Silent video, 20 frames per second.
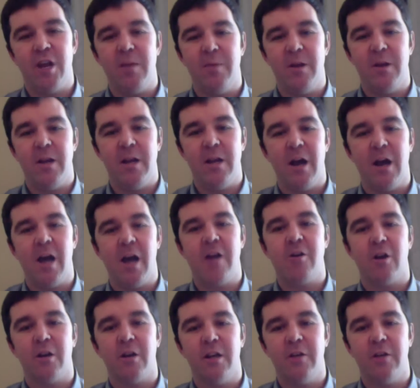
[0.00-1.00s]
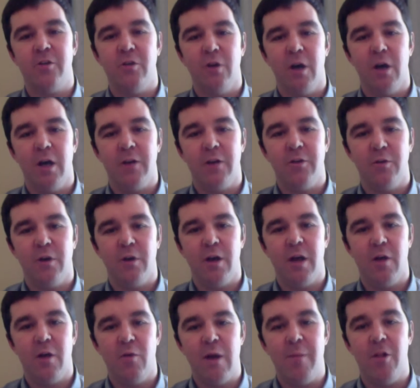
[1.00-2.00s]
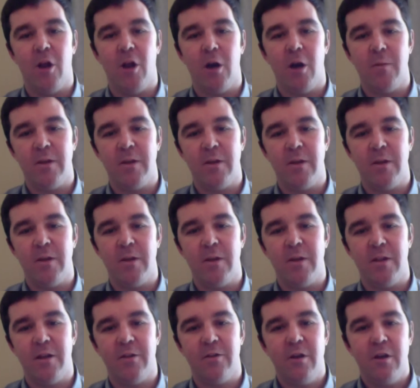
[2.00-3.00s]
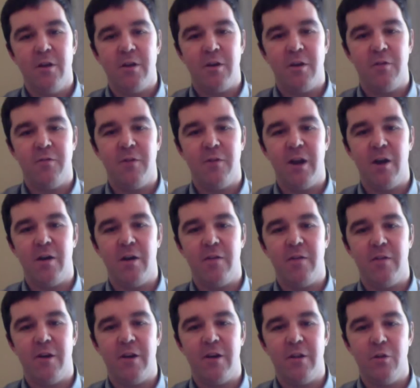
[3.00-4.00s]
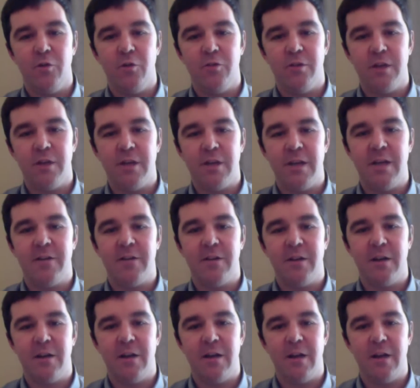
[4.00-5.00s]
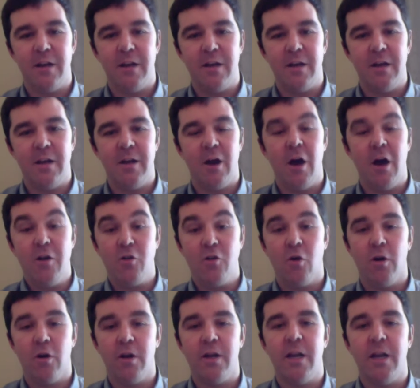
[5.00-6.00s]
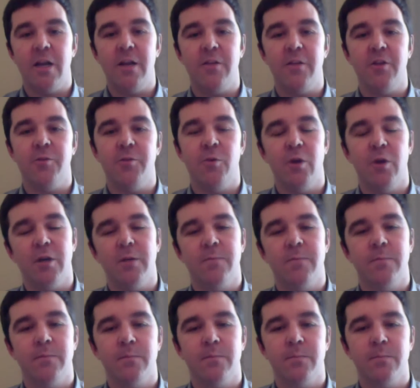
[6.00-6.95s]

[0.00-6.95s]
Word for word: and, and, hierarchy to a, to a rebel army that is, you know, very, very loosely knit and, and, and uncoordinated at this point.